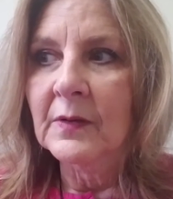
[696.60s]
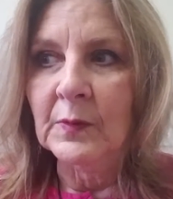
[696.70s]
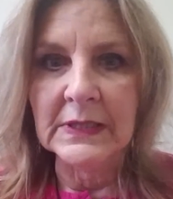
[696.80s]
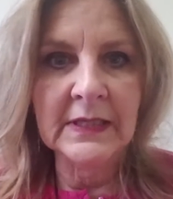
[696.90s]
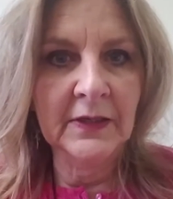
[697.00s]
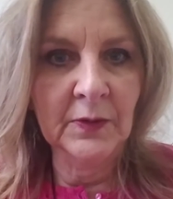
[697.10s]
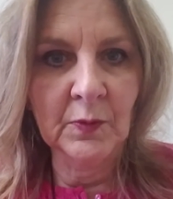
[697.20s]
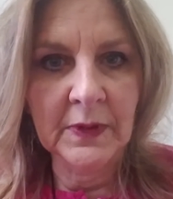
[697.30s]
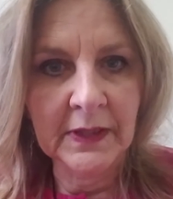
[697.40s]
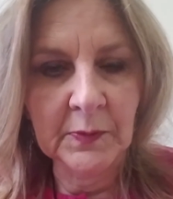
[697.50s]
was
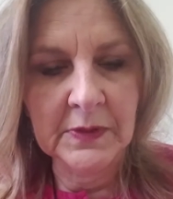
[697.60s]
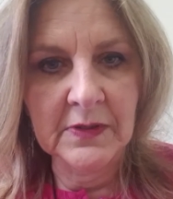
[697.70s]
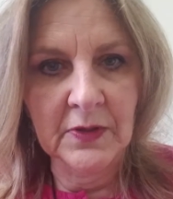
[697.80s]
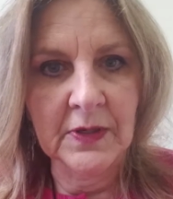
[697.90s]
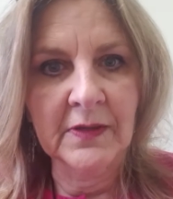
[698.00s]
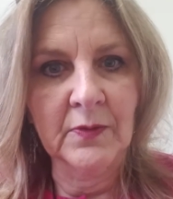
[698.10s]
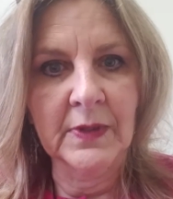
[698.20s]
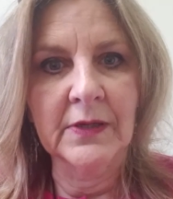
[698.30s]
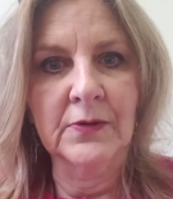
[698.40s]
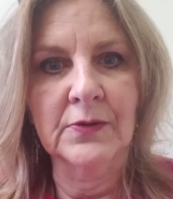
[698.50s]
killed when he was
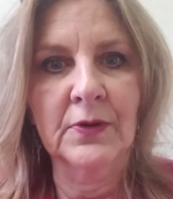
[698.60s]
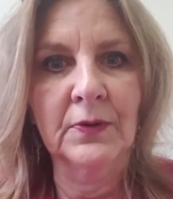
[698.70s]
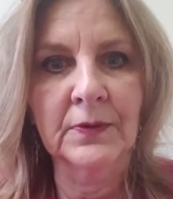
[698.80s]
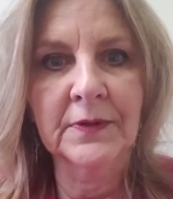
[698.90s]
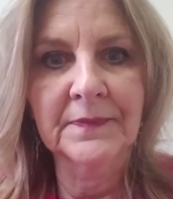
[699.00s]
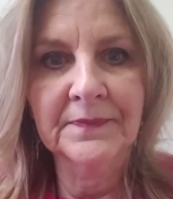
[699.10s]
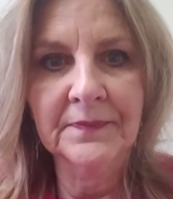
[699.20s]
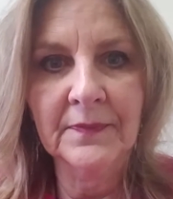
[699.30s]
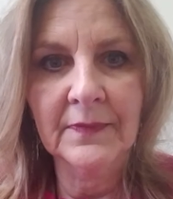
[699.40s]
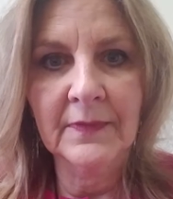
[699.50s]
33 years old.
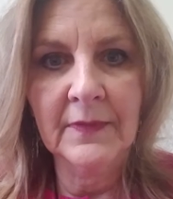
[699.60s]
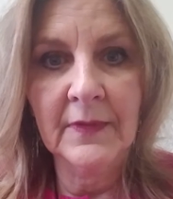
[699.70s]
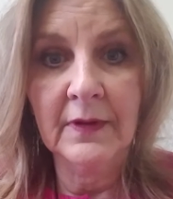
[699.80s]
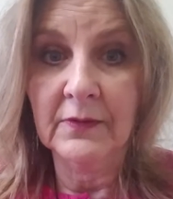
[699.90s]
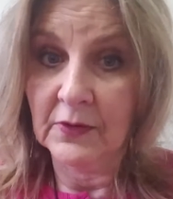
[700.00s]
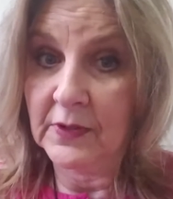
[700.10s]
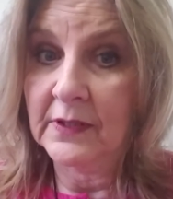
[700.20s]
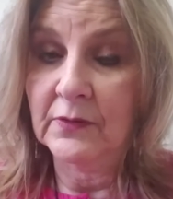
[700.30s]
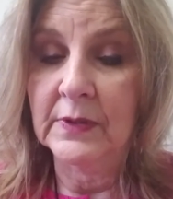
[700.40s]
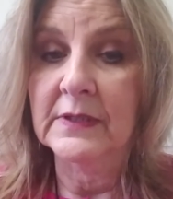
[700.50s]

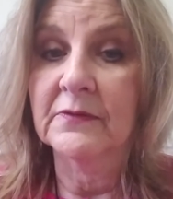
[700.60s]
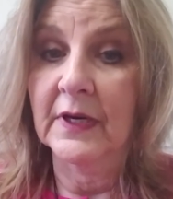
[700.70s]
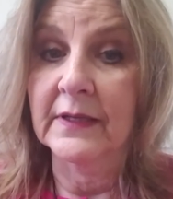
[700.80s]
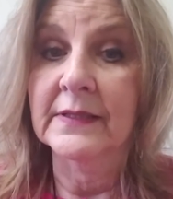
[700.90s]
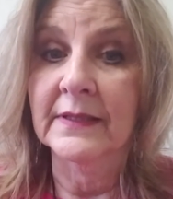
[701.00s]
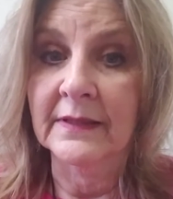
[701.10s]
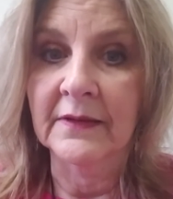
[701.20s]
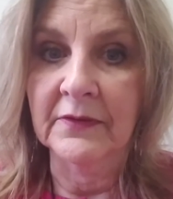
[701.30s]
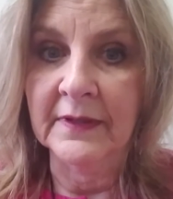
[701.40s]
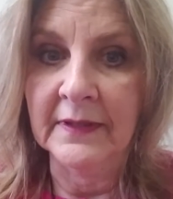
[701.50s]
33 is very
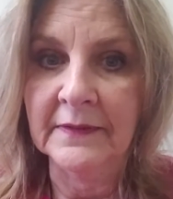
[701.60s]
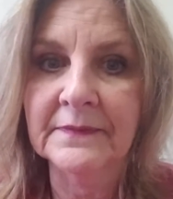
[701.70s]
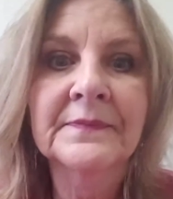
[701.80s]
significant.